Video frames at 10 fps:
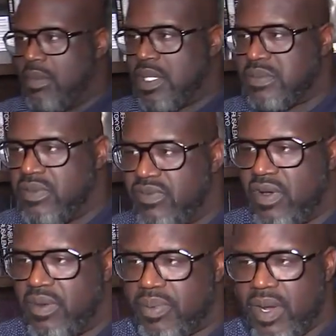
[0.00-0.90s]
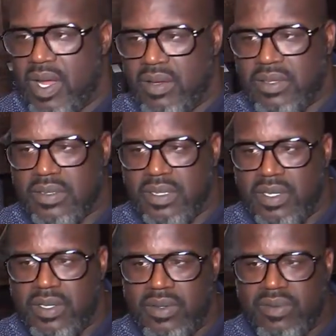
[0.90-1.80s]
It makes me very proud.
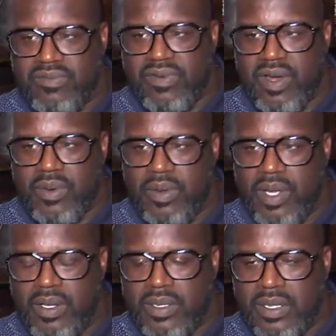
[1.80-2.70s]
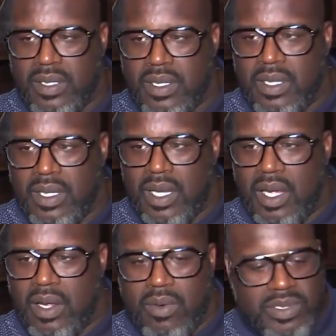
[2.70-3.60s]
They're doing very well.
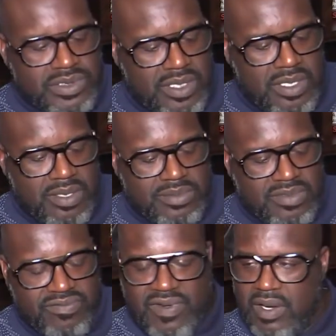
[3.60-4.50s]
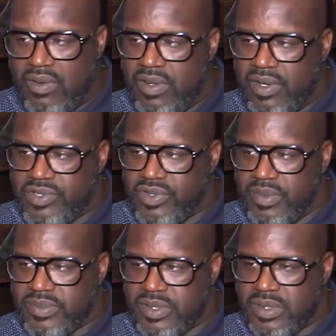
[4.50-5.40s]
I always tell them to follow their
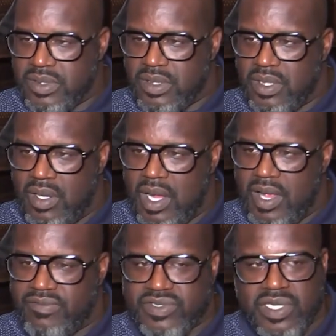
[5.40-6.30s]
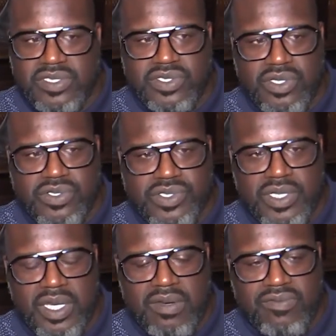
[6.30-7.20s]
dreams. You know, I have six children,
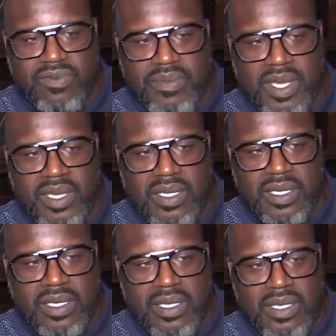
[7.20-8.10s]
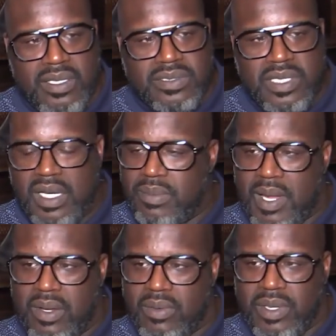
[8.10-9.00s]
and for me, it's not
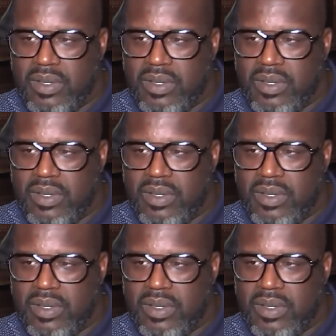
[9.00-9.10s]
about, we